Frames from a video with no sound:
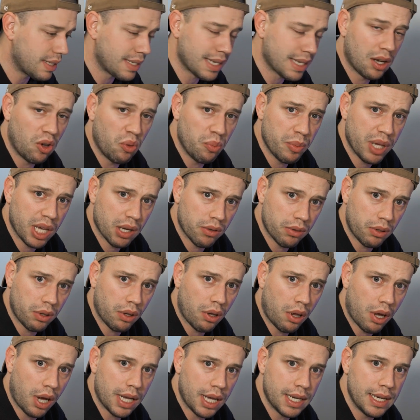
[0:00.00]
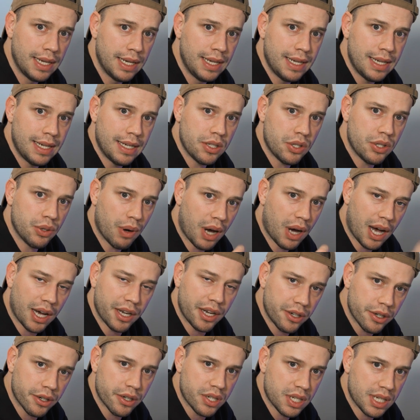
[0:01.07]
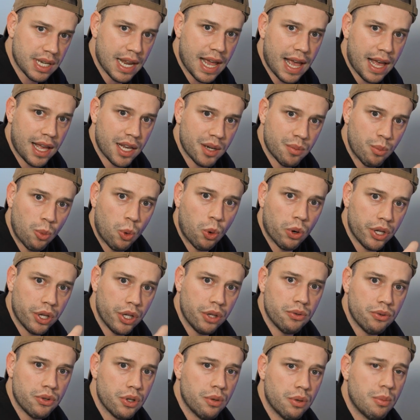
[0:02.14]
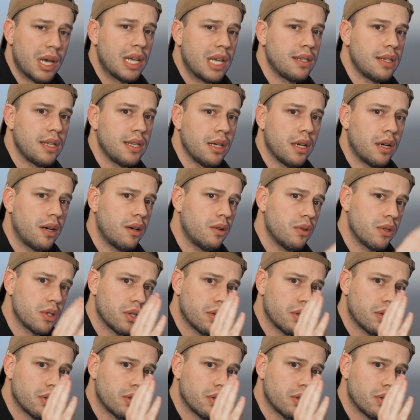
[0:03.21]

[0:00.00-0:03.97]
It's helped me out a lot to understand more YouTube SEO,